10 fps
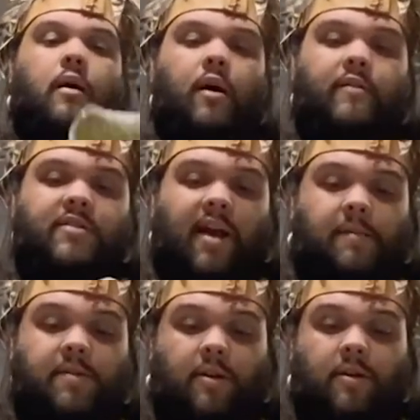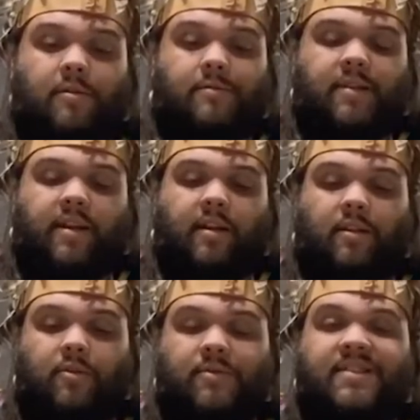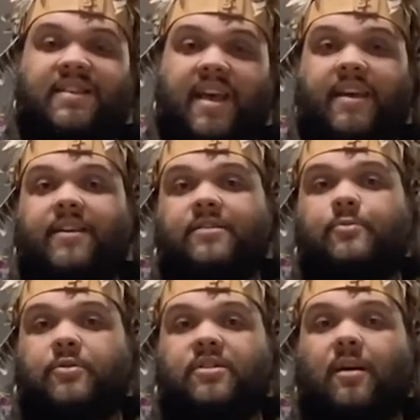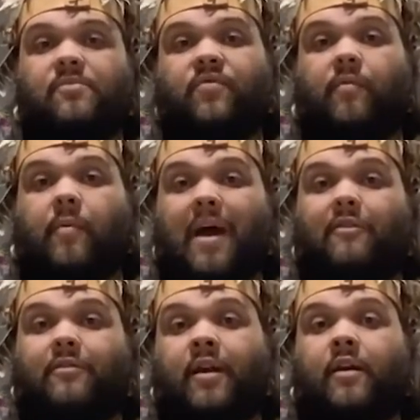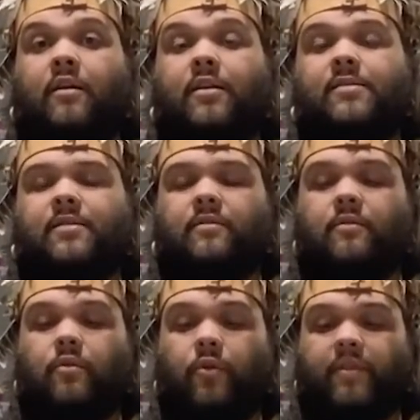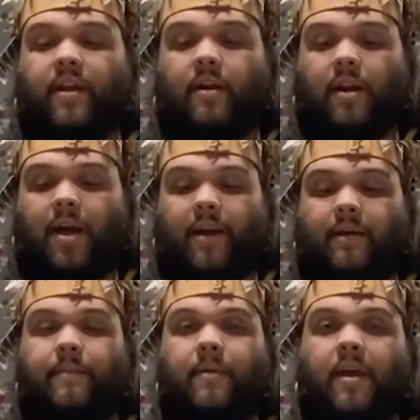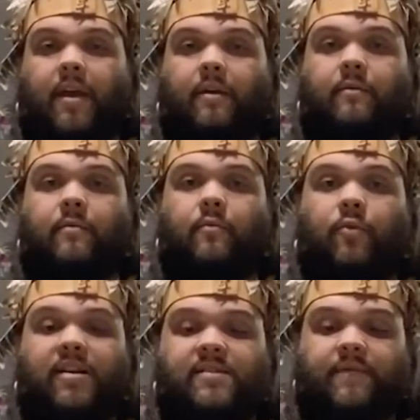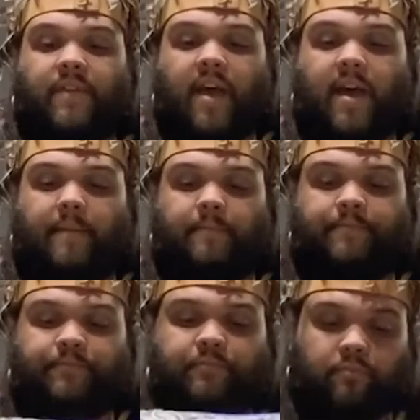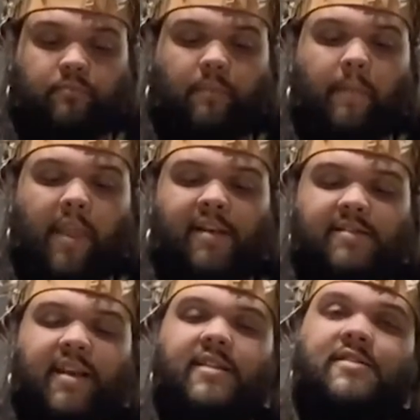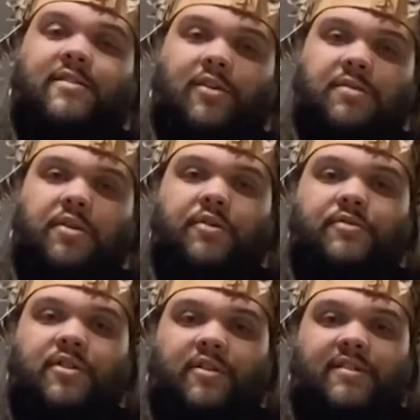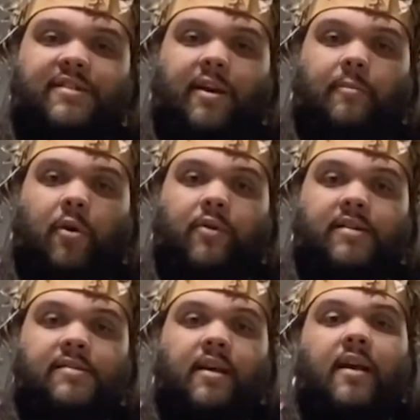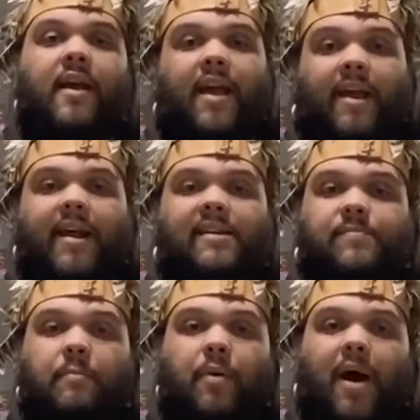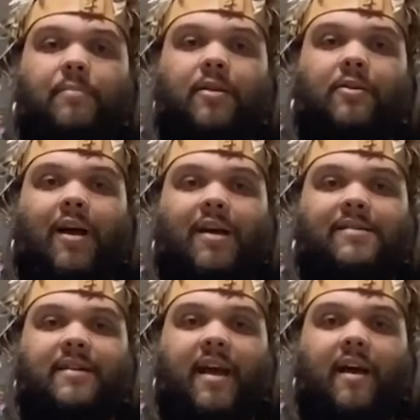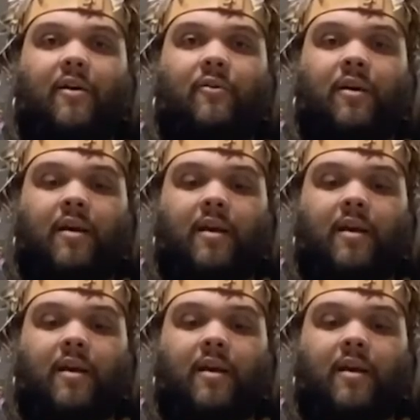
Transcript: Other types of herbs include sage, which comes from the mountain areas in North Carolina and west of that. Sage is also used during ceremonies and has been popularized now